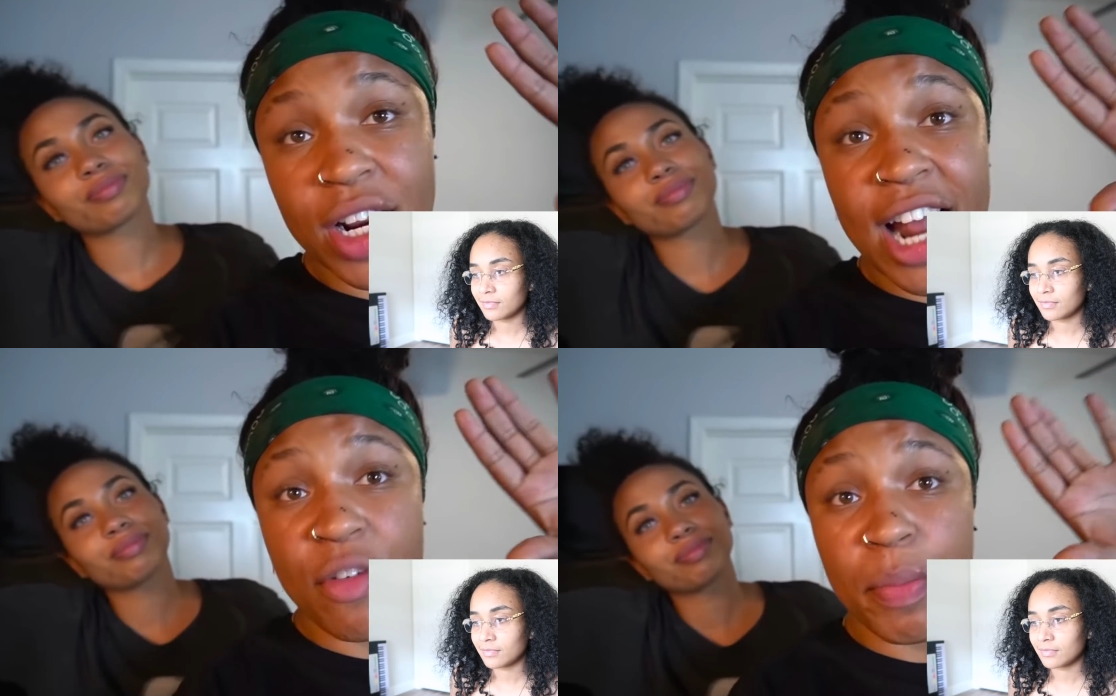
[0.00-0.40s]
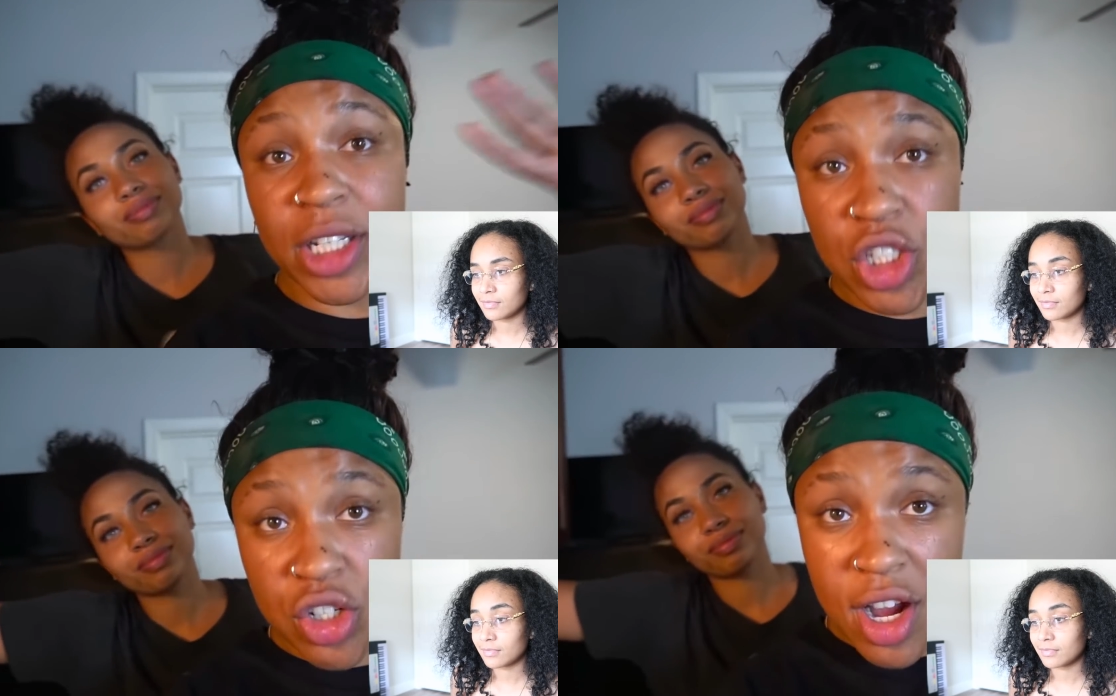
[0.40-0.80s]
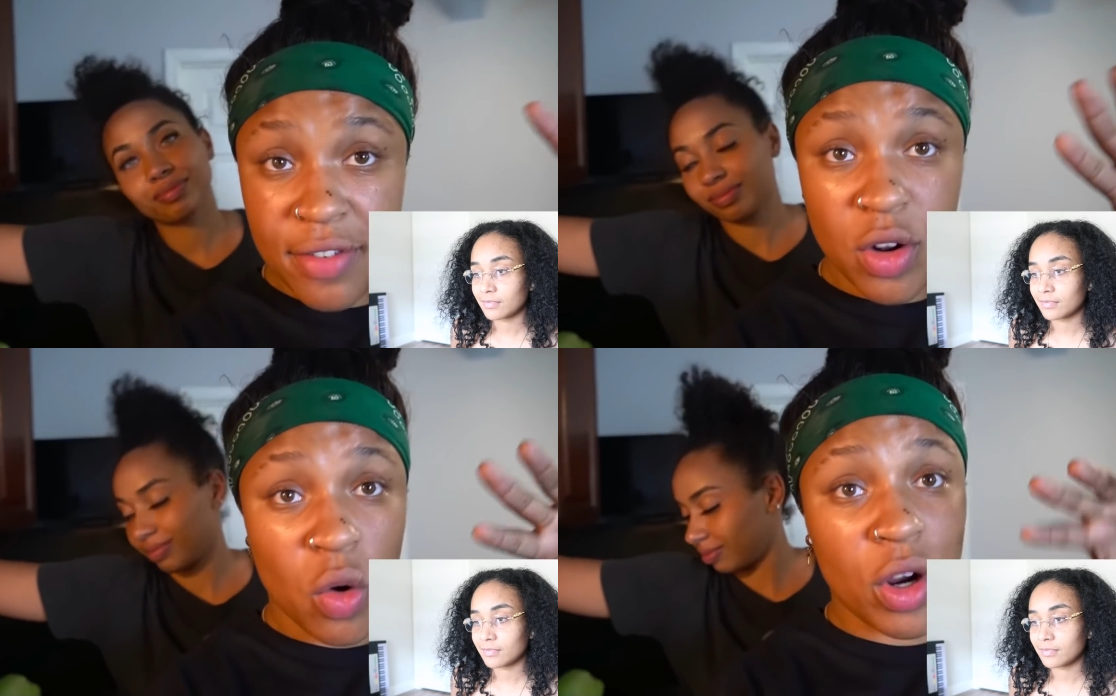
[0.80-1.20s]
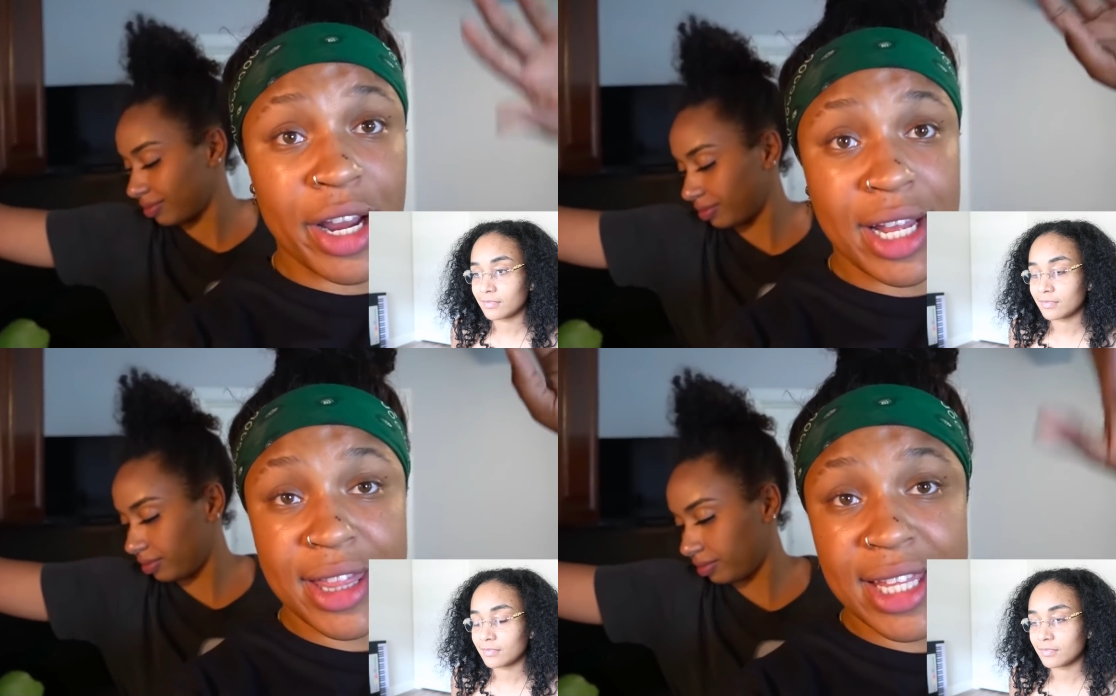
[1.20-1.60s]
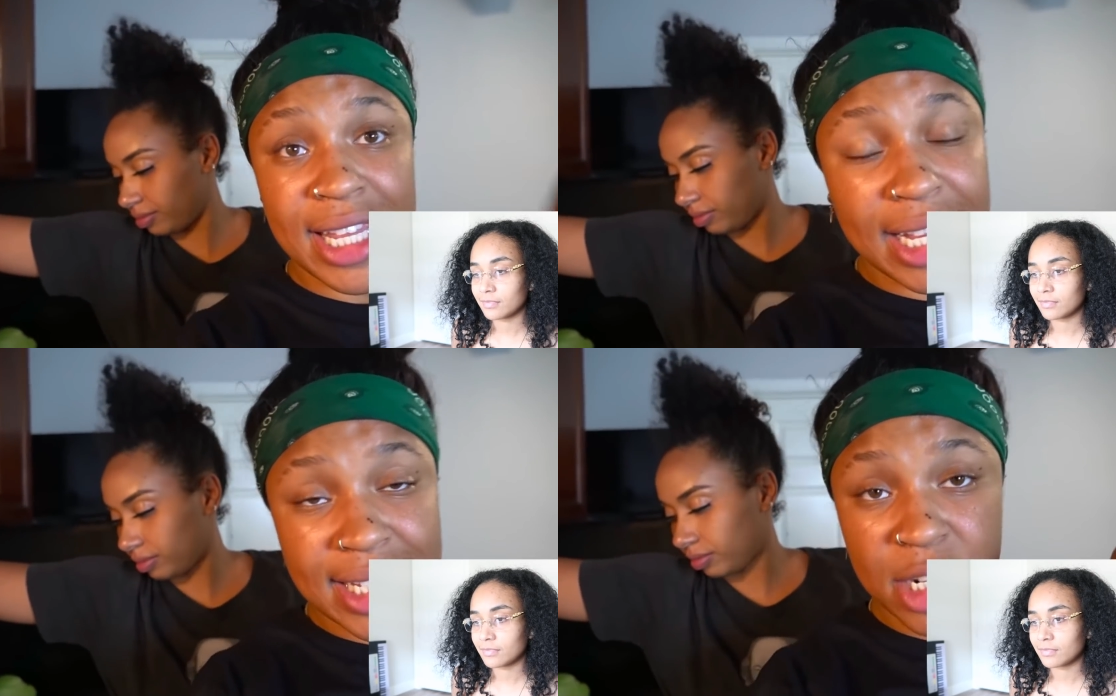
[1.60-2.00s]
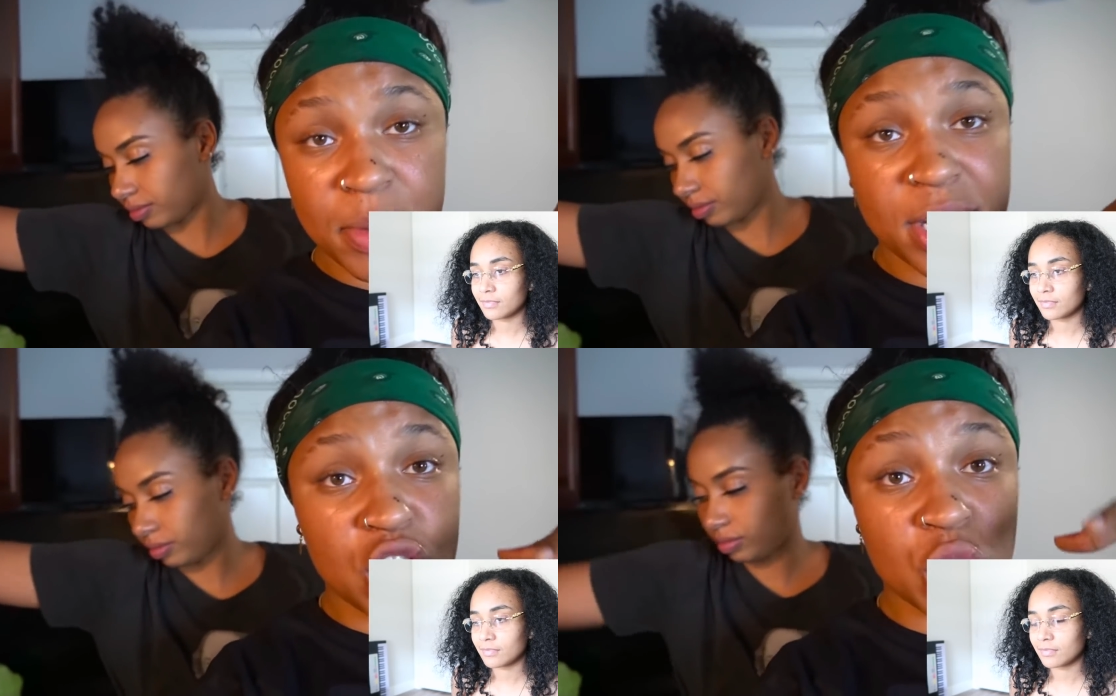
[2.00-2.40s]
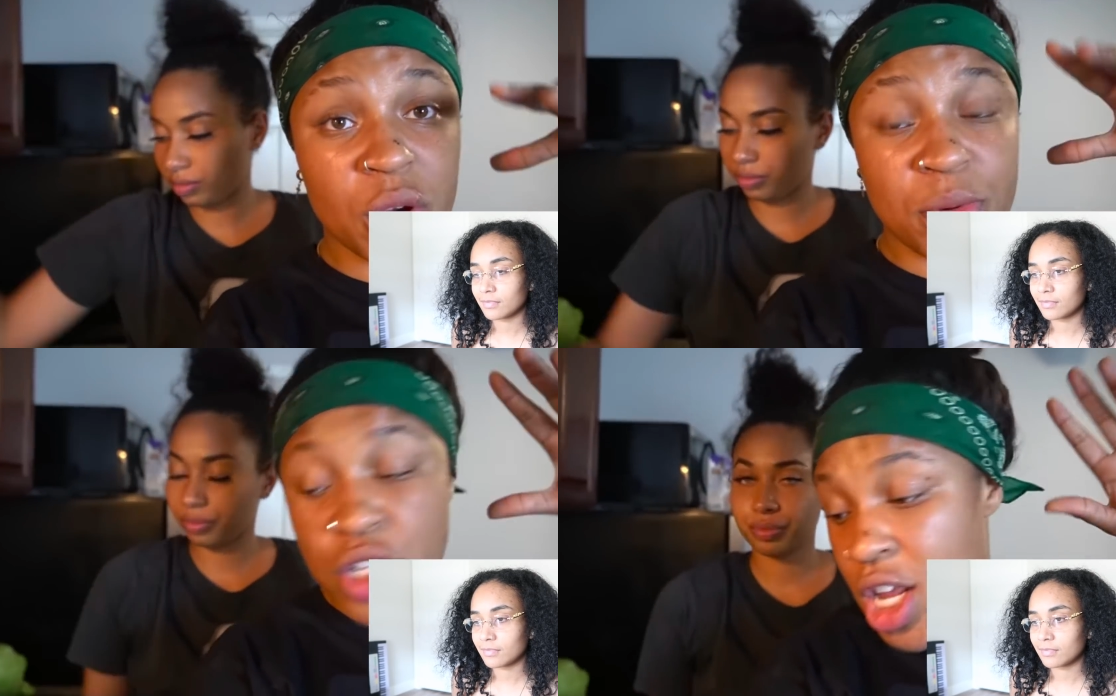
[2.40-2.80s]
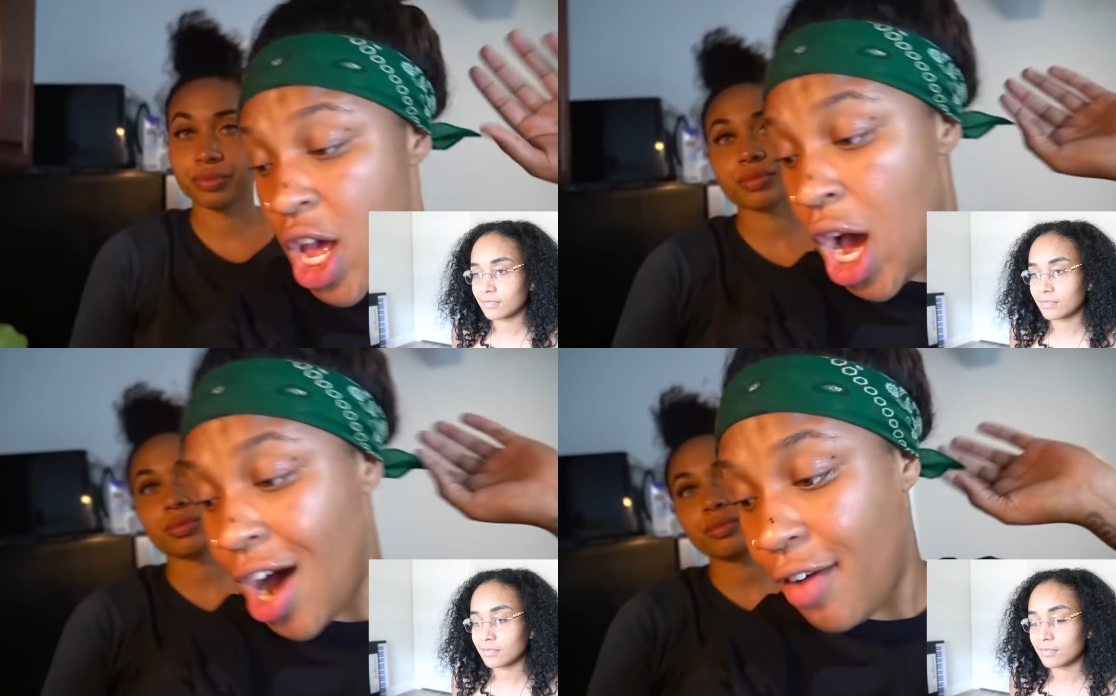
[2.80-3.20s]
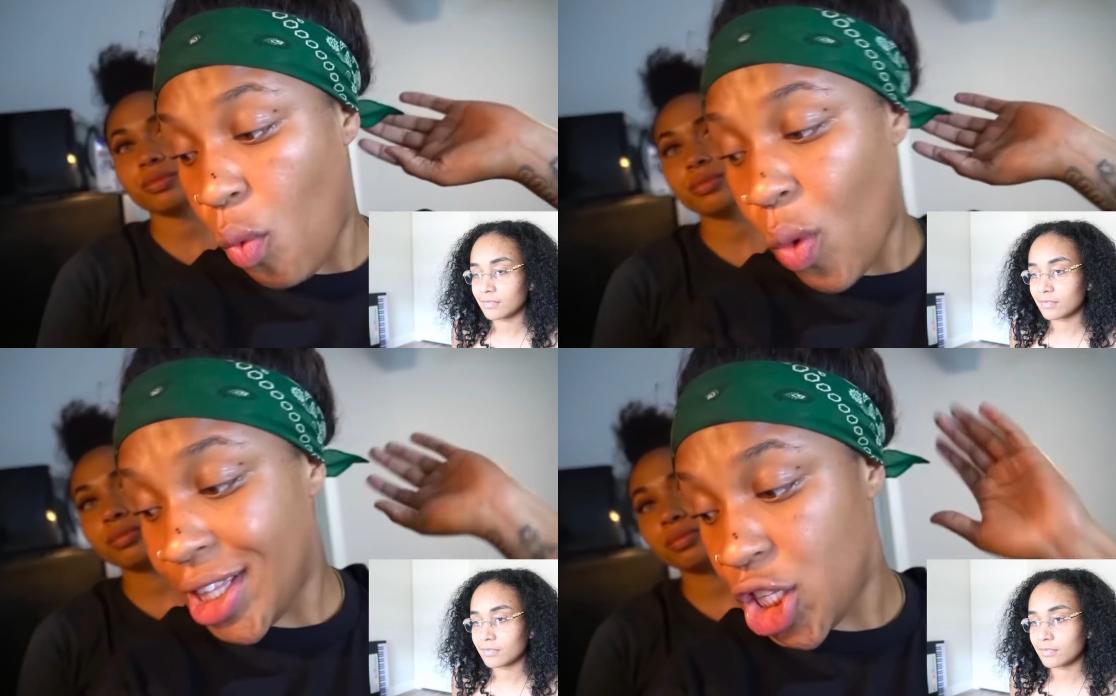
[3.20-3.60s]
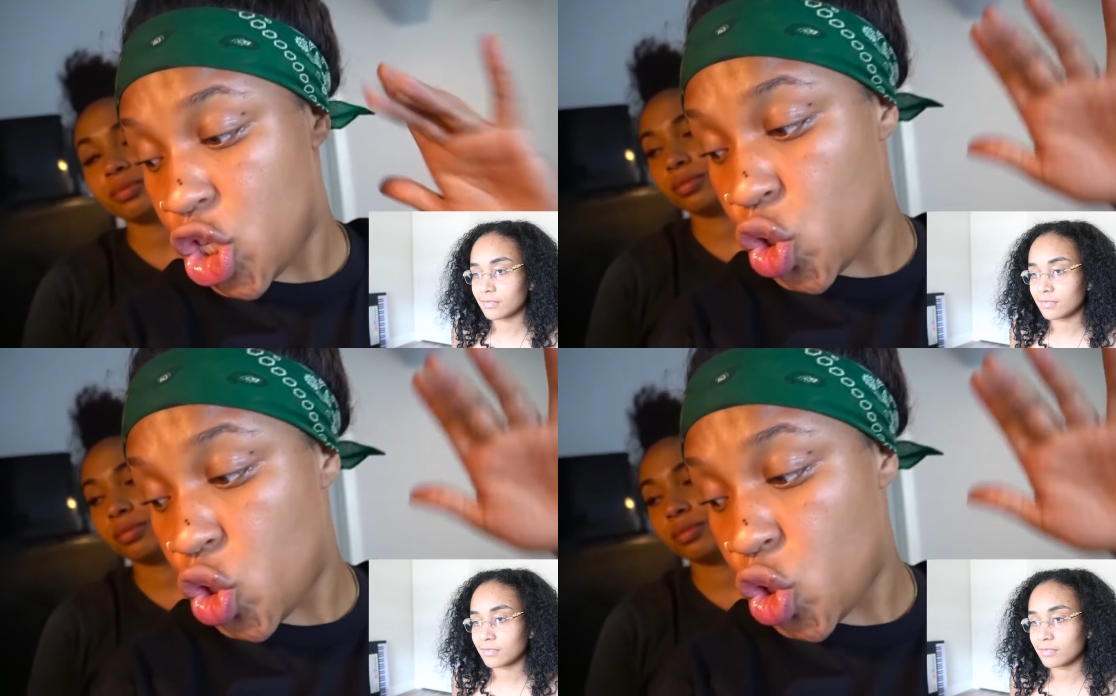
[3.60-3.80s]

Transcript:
Speaker 1: We're gonna have a picture of it, or a link is gonna be in the description of what the